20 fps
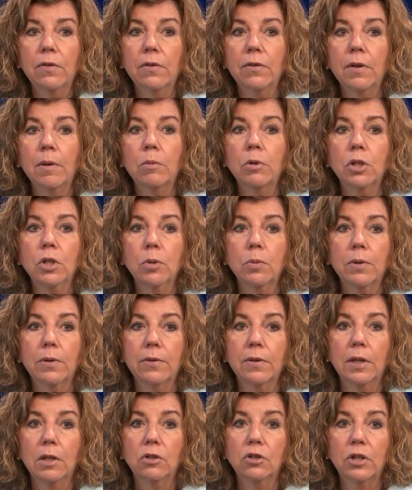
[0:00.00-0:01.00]
is similar to a
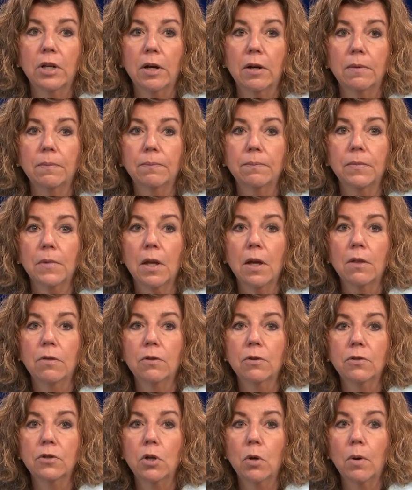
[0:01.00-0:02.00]
C share.
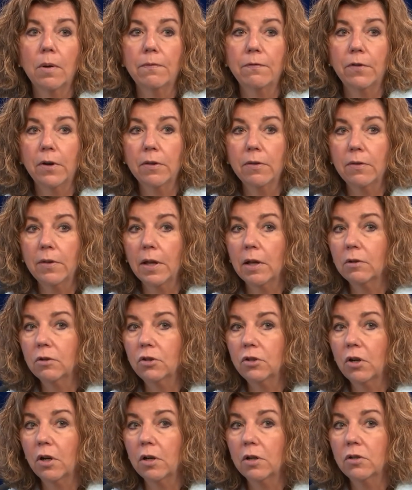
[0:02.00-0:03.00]
There's no upfront
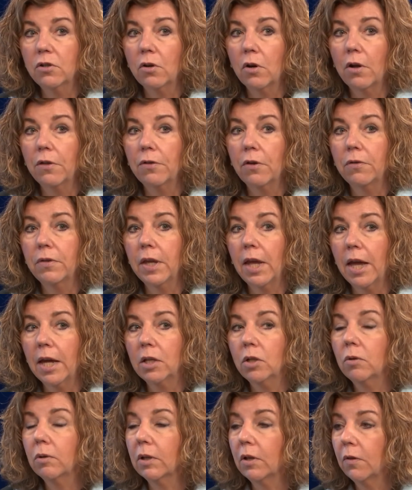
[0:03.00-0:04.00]
sales charge, although the
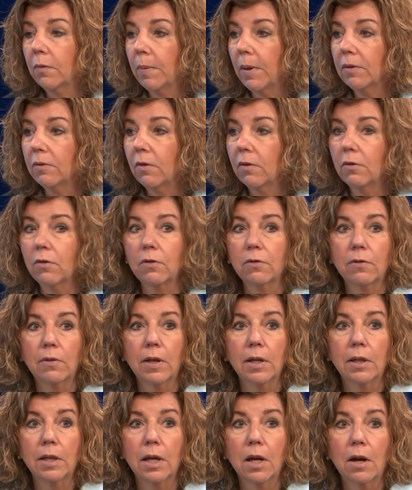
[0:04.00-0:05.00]
annual expenses are
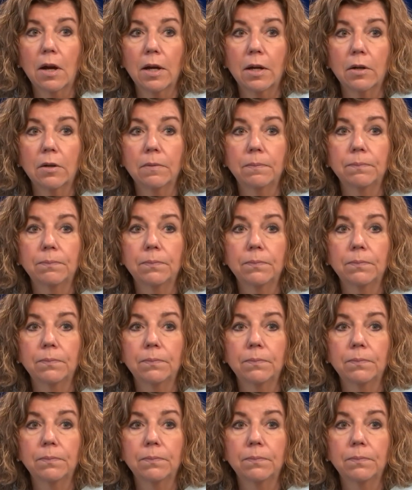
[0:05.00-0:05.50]
slightly higher.